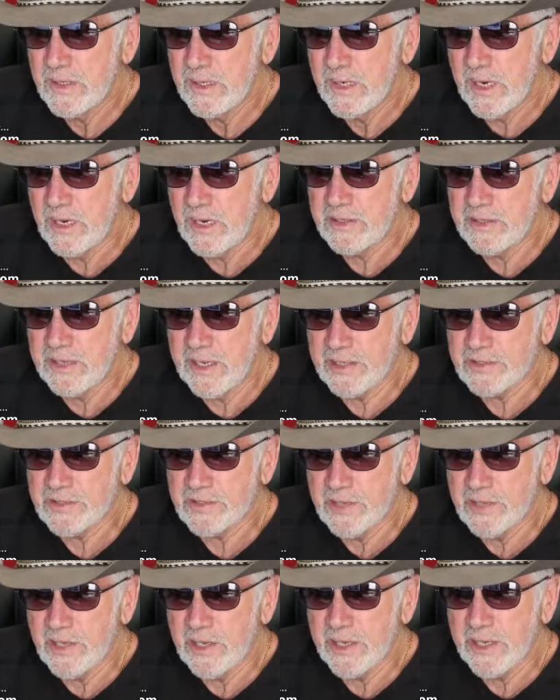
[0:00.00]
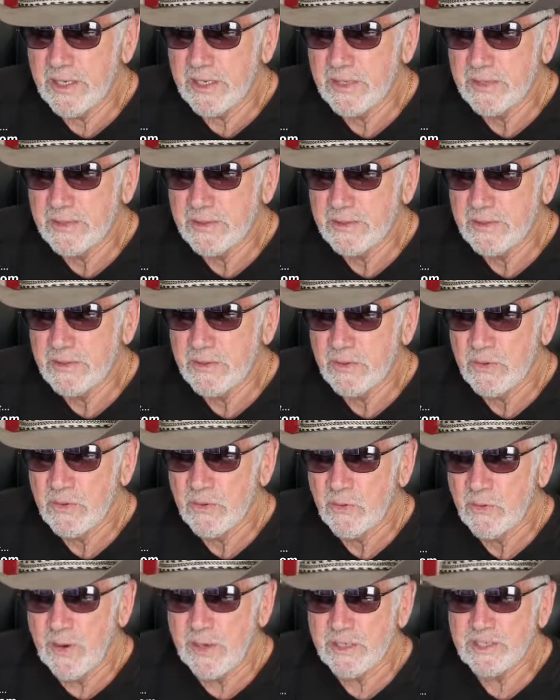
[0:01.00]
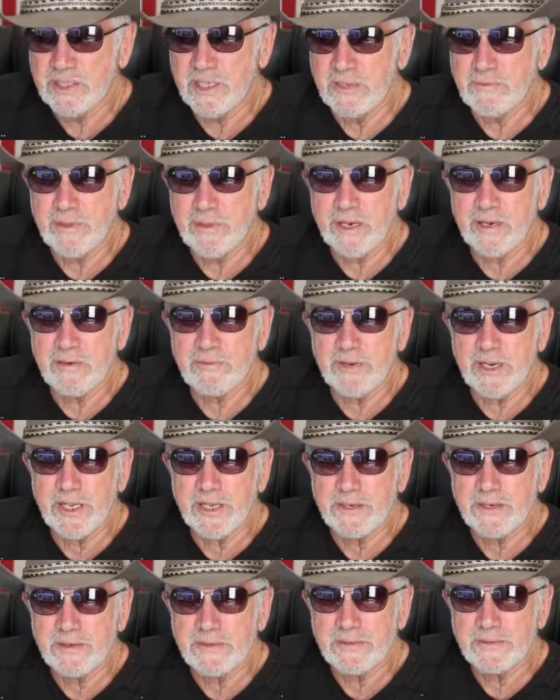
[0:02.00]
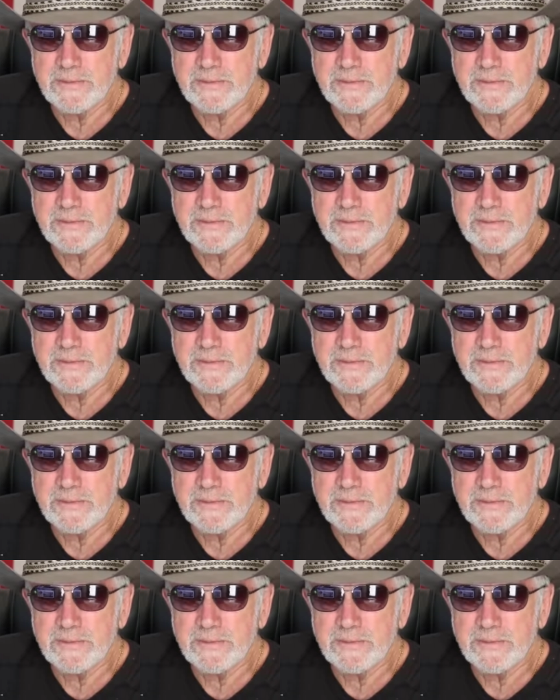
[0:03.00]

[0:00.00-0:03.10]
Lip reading: I'll attach the link. Watch the embedded video.